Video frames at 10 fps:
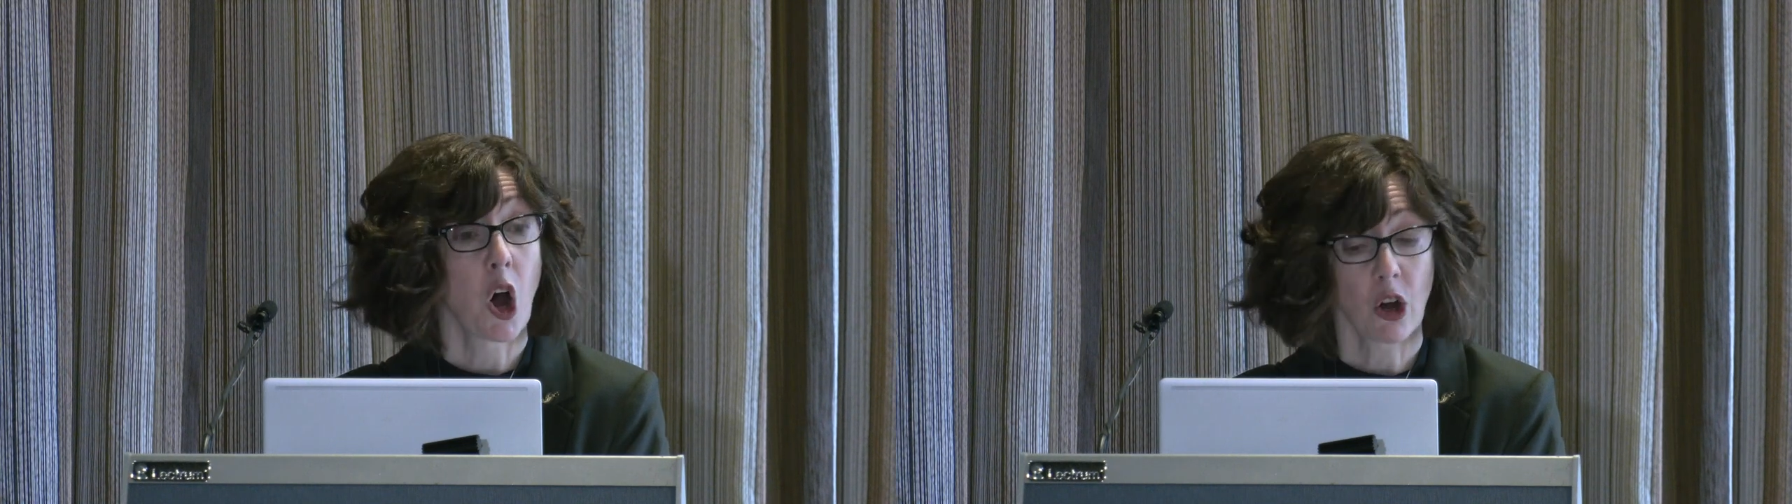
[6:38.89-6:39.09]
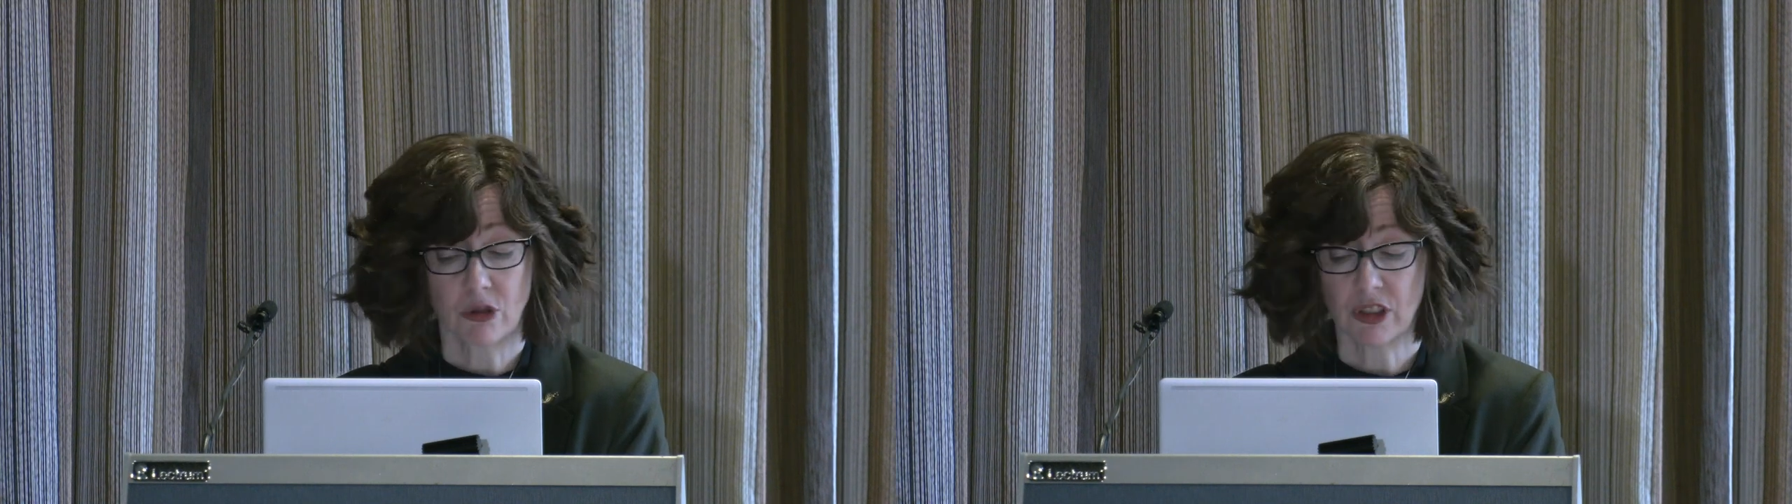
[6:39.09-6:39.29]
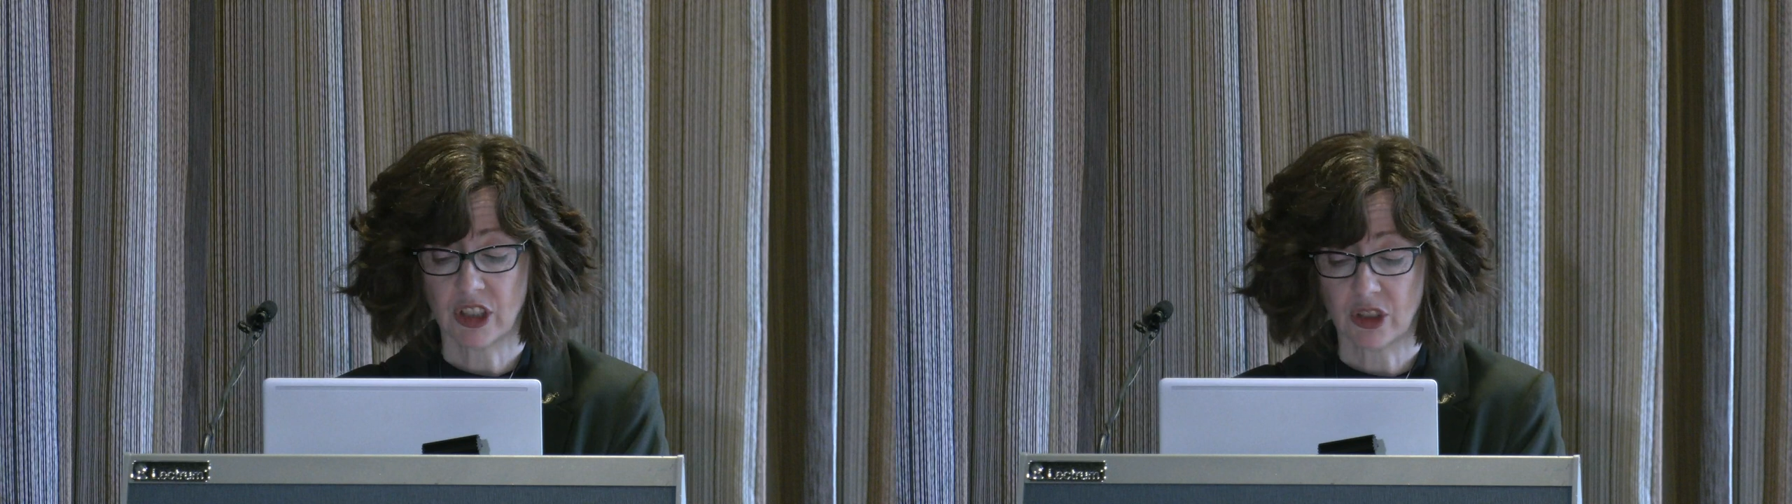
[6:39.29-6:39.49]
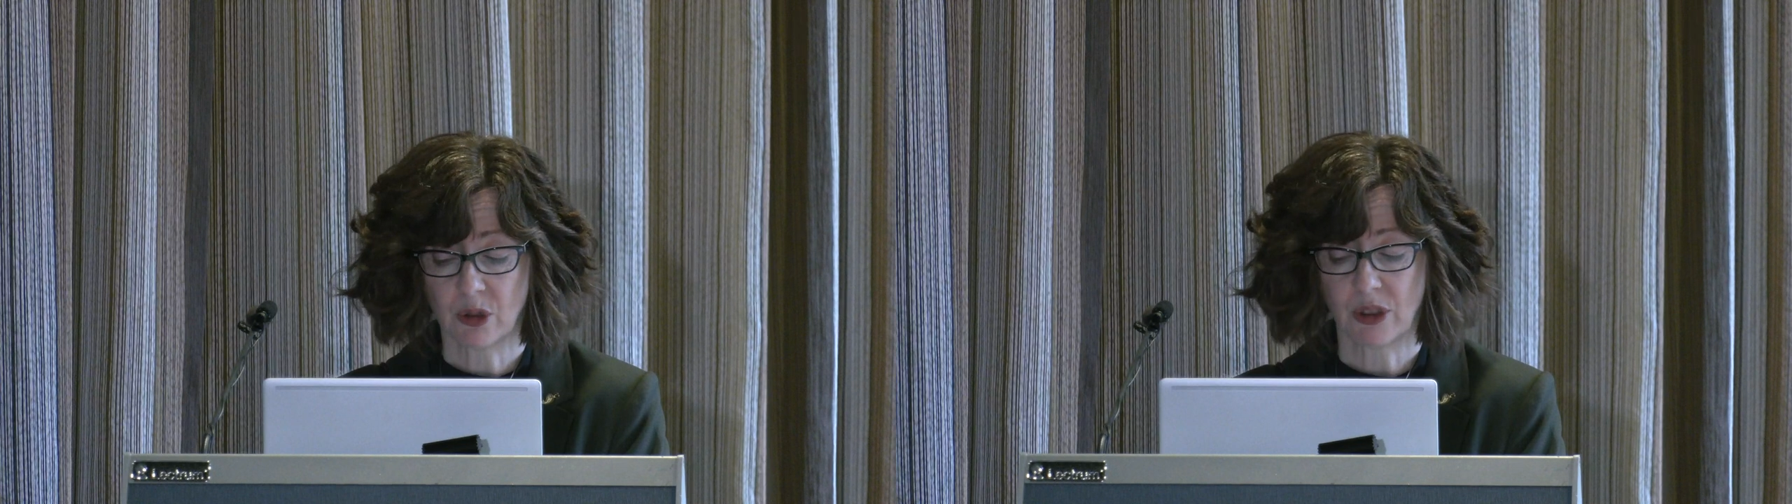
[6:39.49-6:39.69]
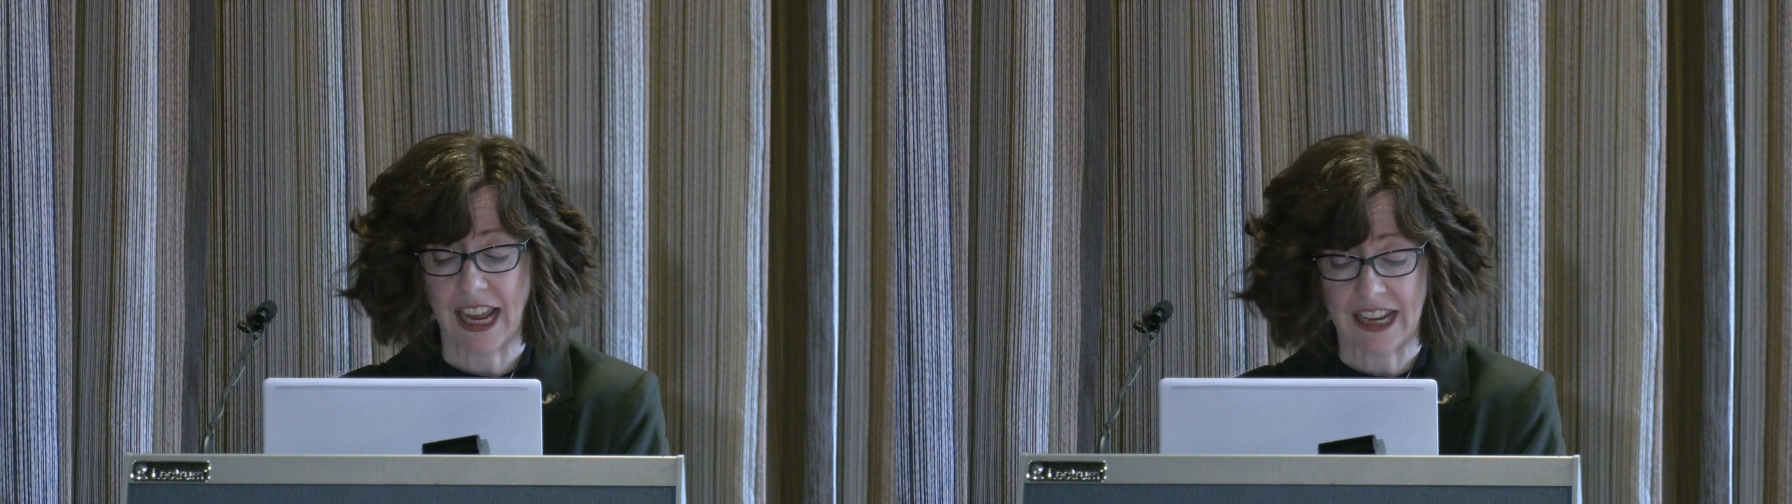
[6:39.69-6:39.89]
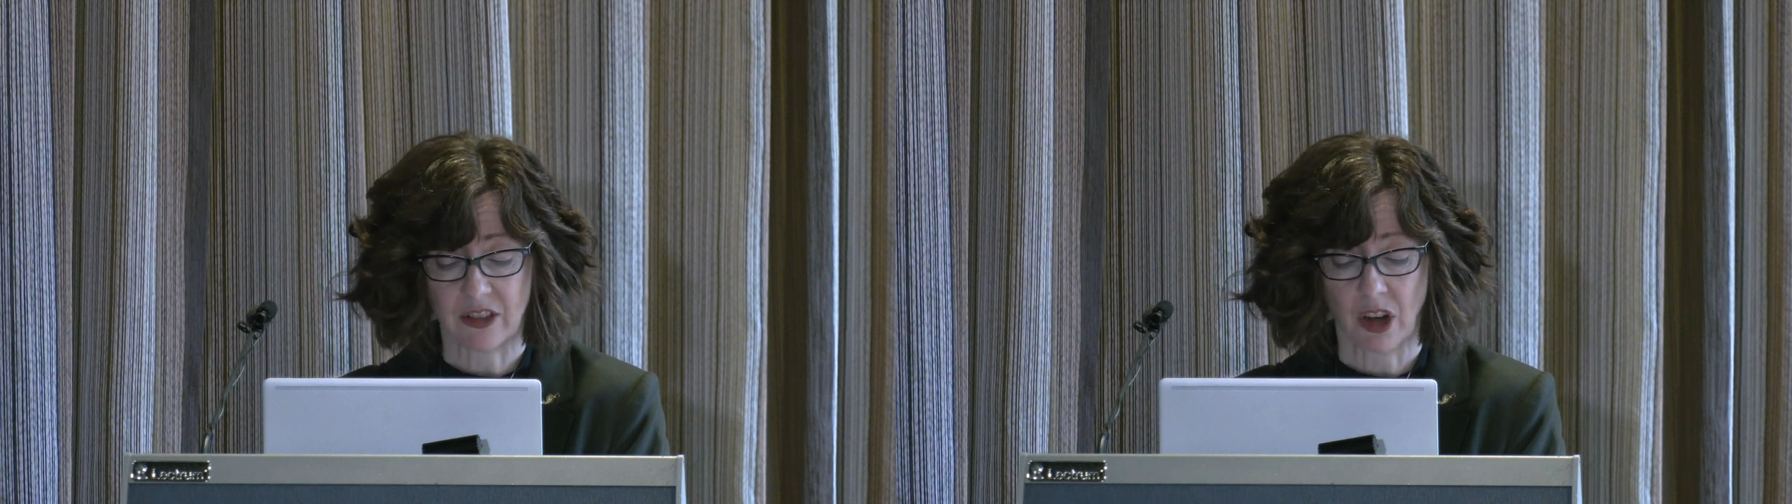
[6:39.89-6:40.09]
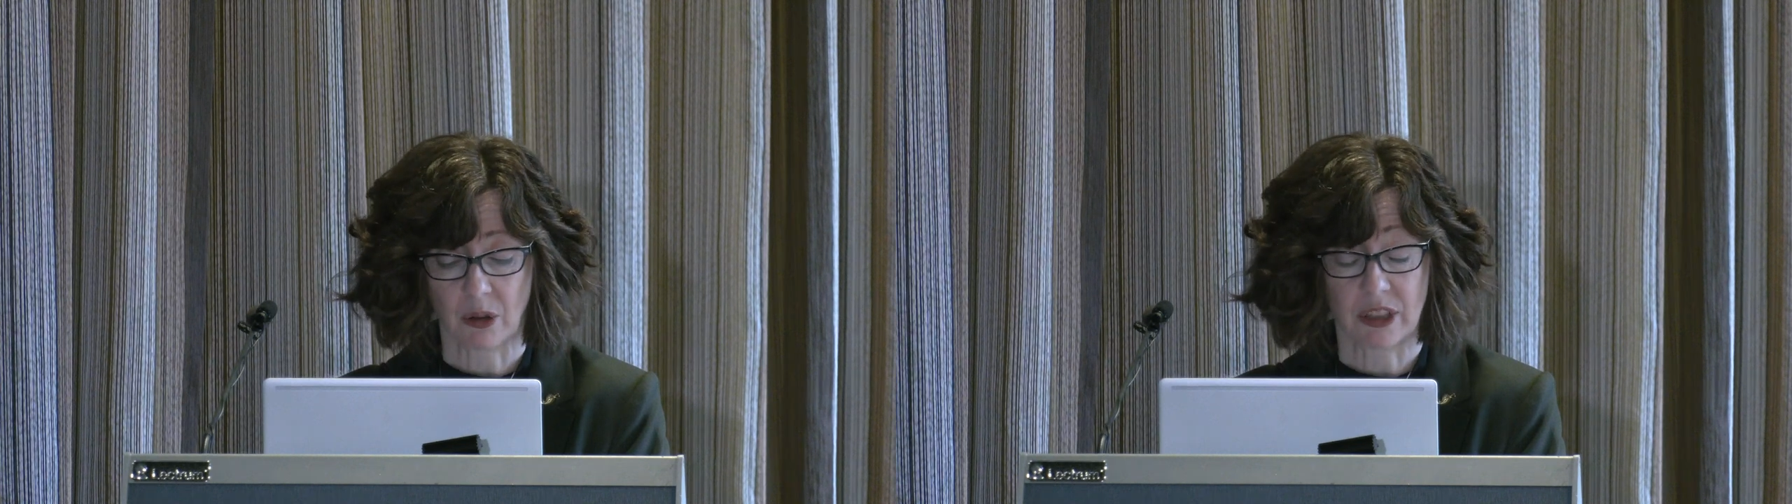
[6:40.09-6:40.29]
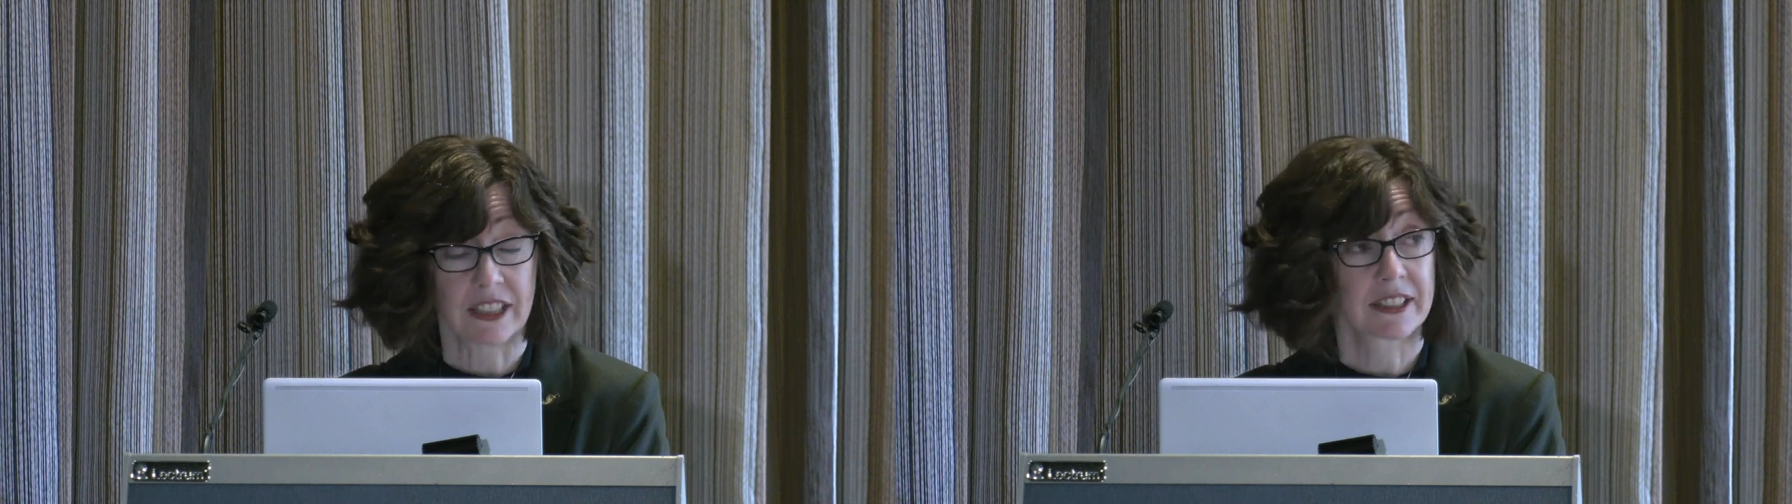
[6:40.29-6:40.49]
on traditional
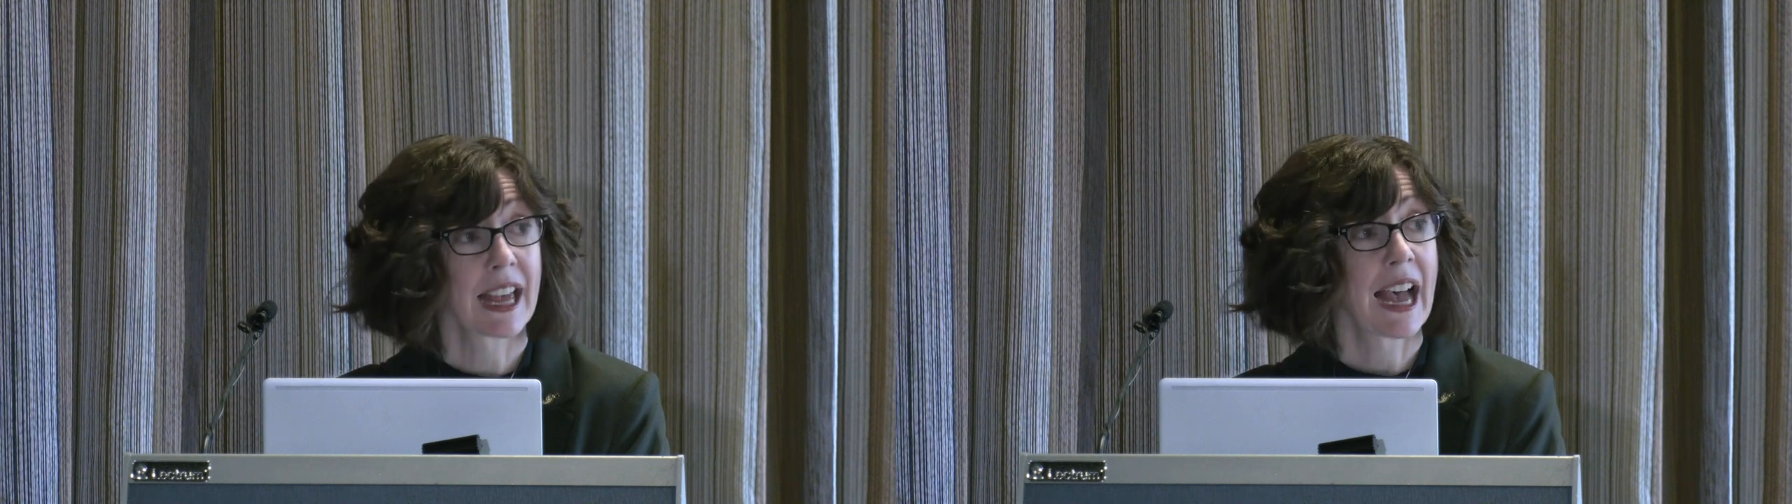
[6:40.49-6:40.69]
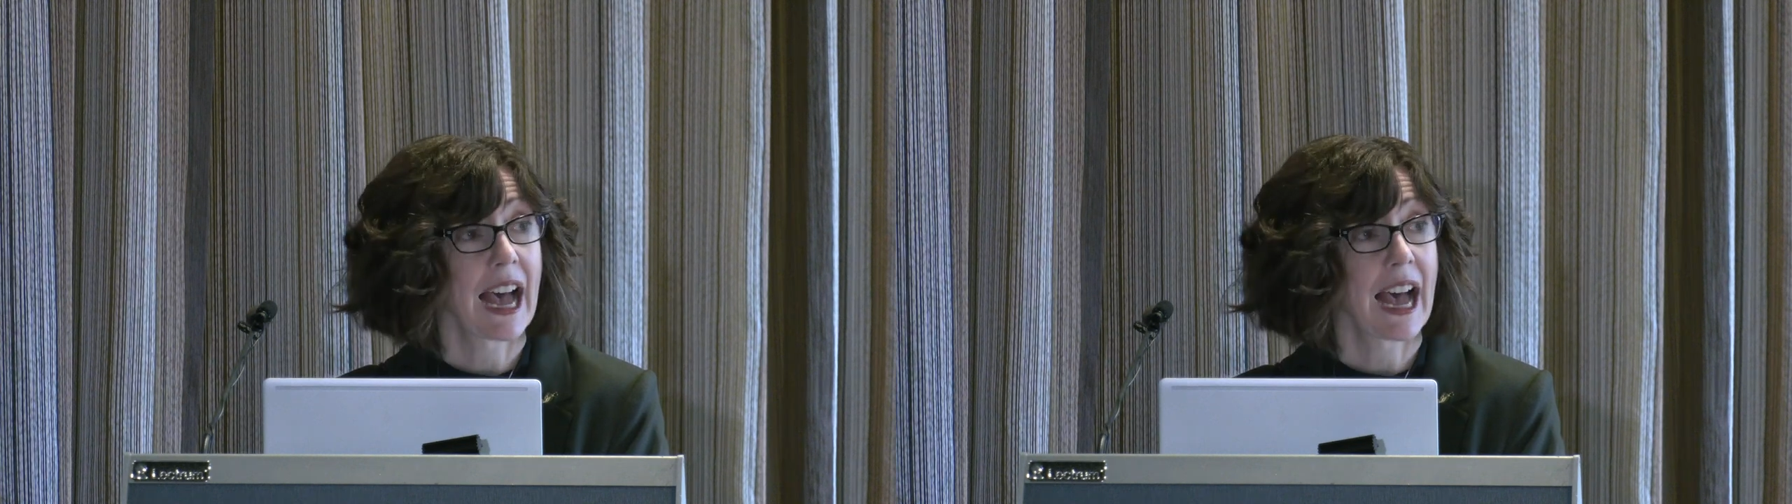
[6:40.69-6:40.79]
landholdings